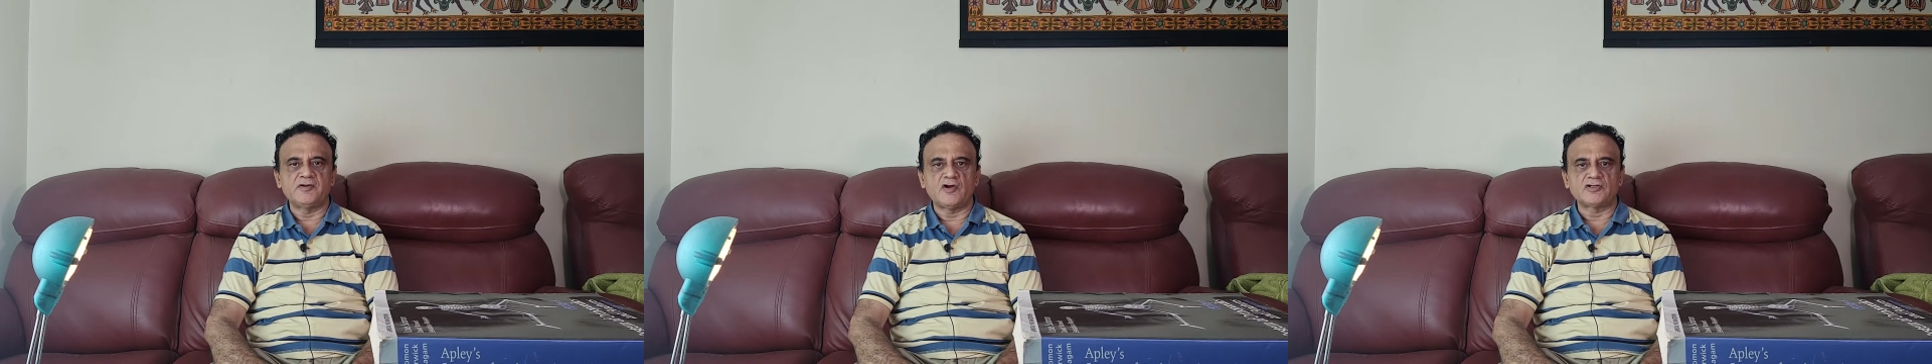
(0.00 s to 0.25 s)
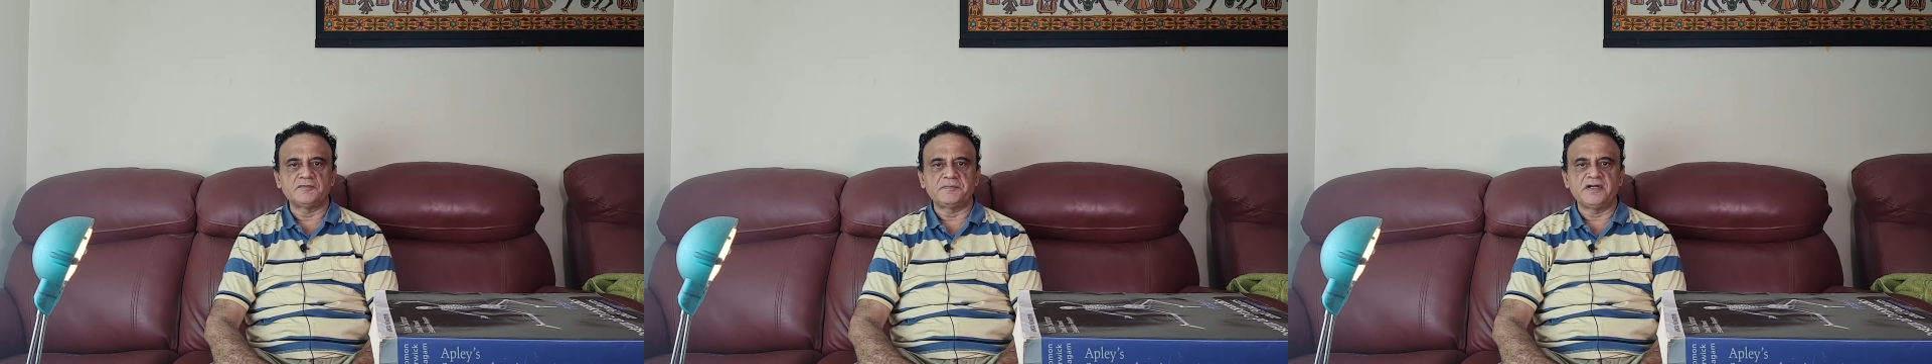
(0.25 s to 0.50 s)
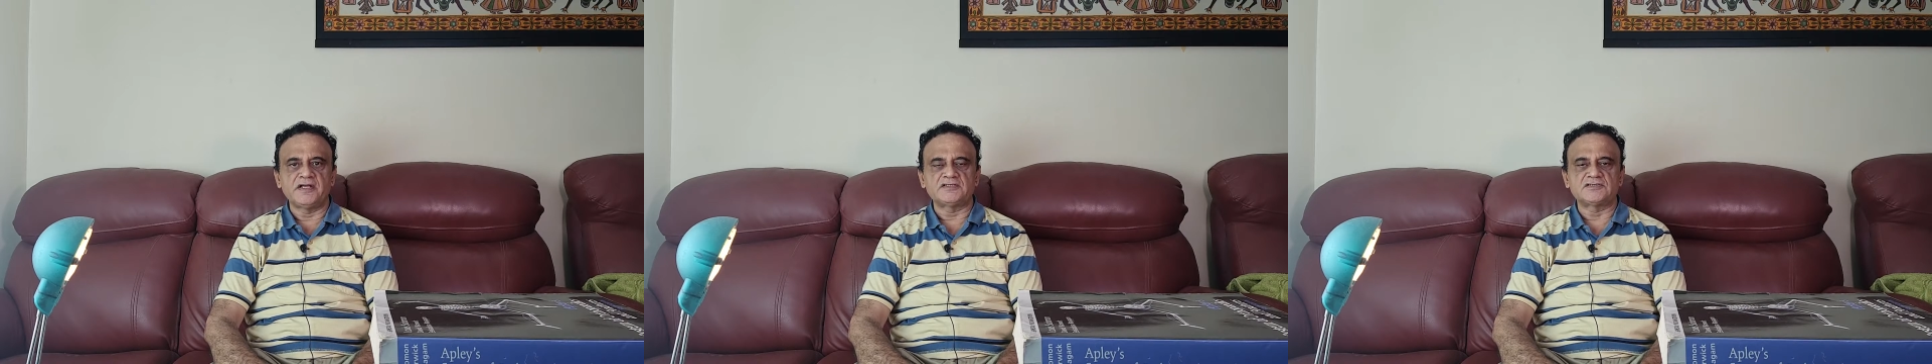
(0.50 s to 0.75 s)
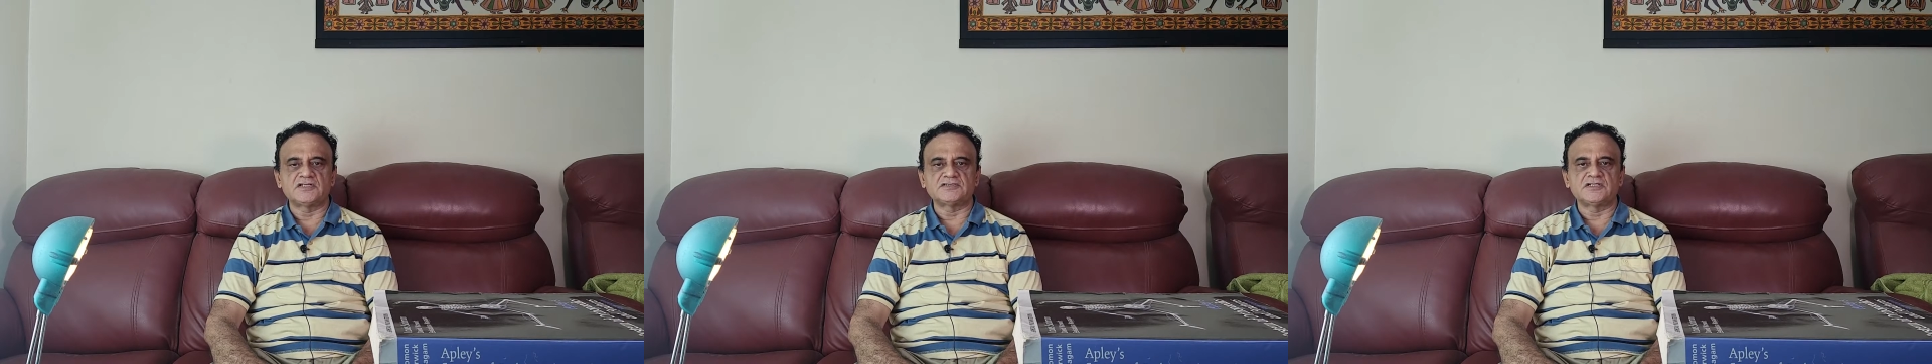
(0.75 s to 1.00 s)
orthopedic
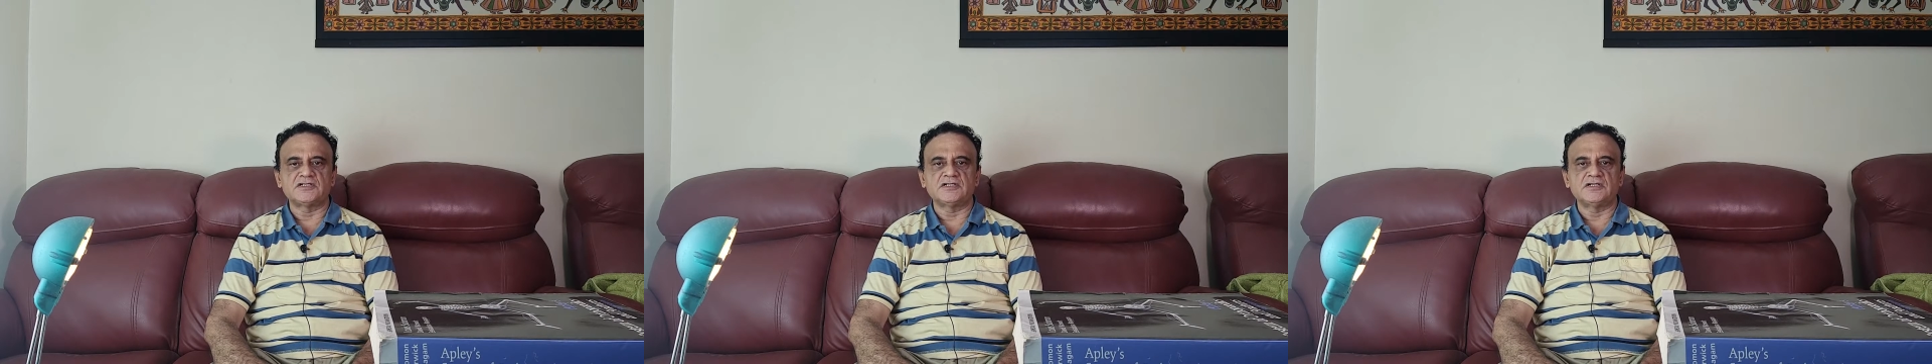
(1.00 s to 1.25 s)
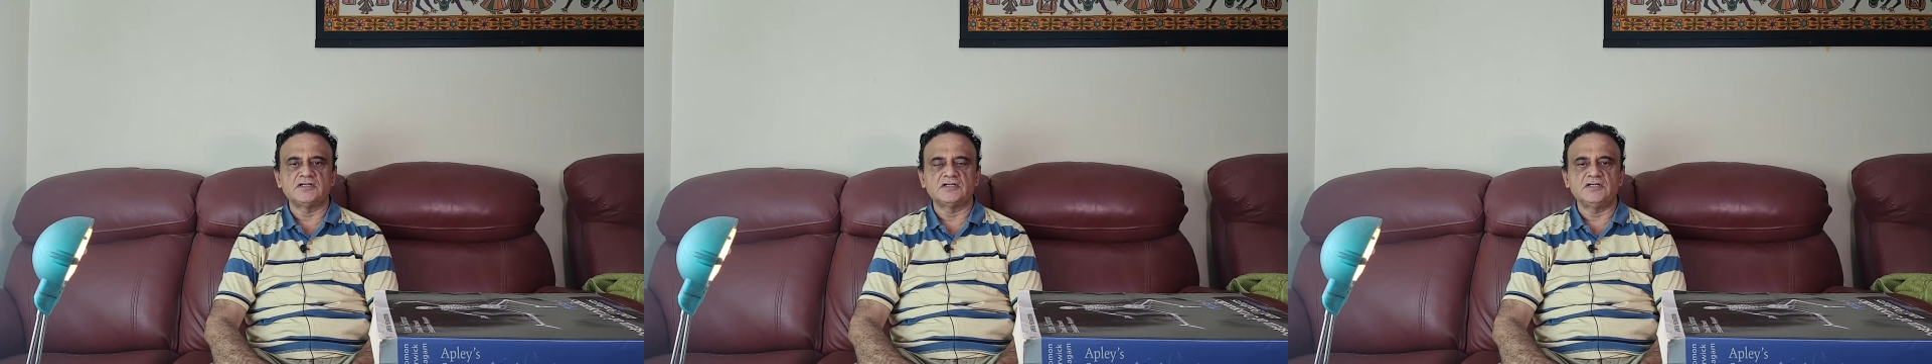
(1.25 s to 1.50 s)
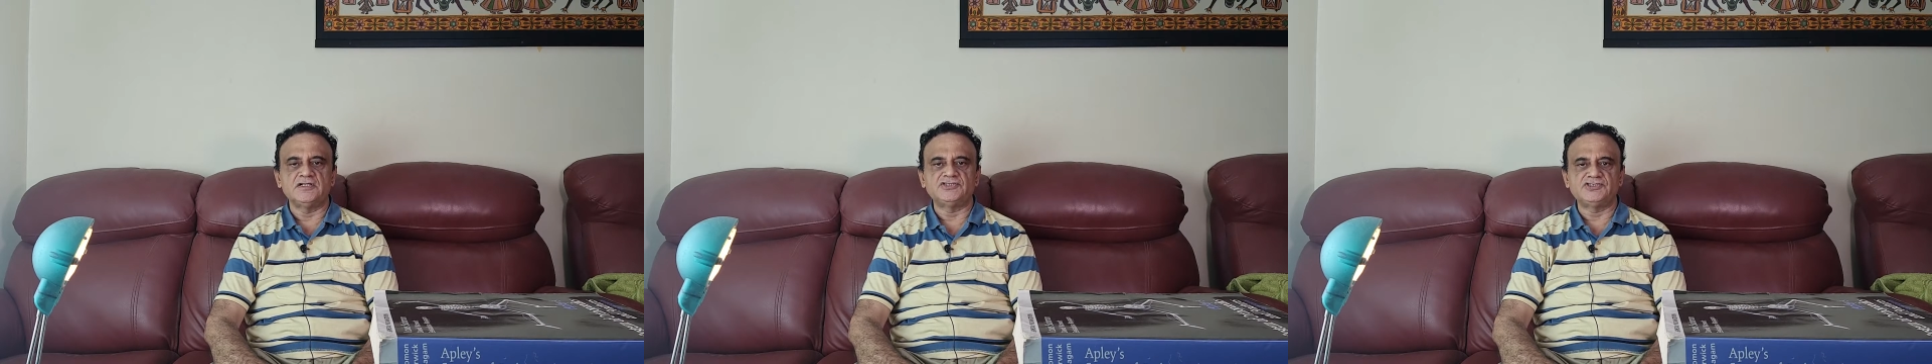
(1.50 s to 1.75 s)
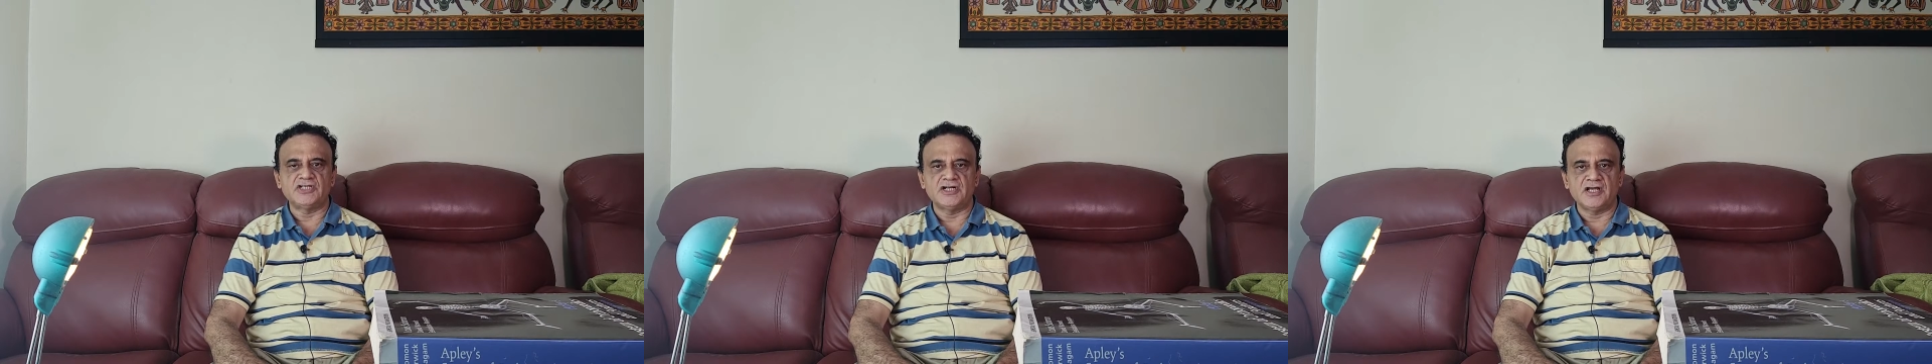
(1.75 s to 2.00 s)
surgeon in
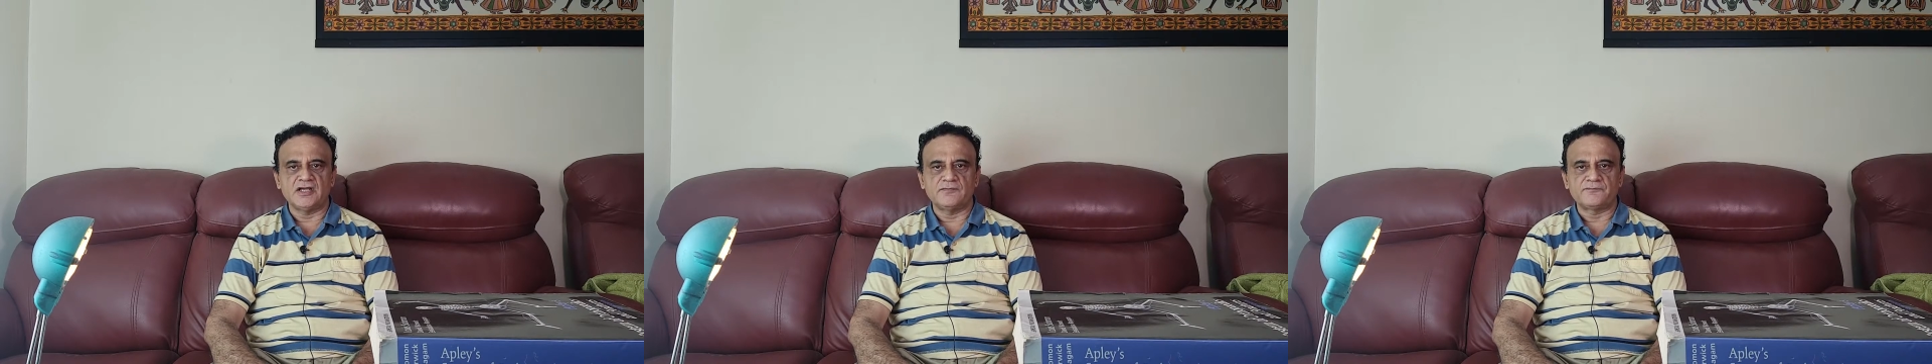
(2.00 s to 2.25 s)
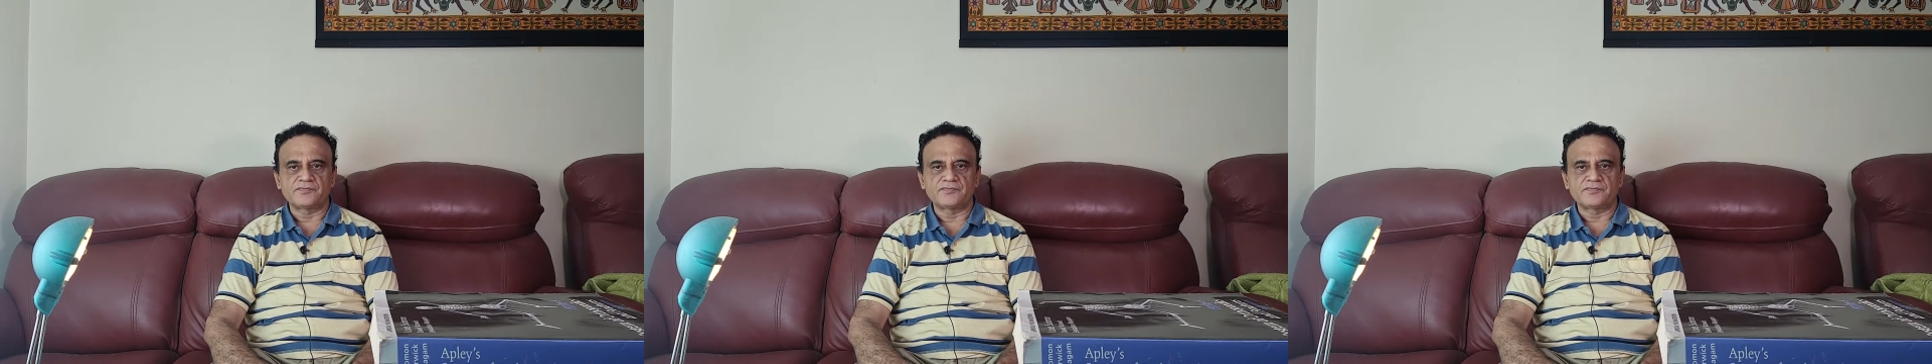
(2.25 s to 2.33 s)
Chennai.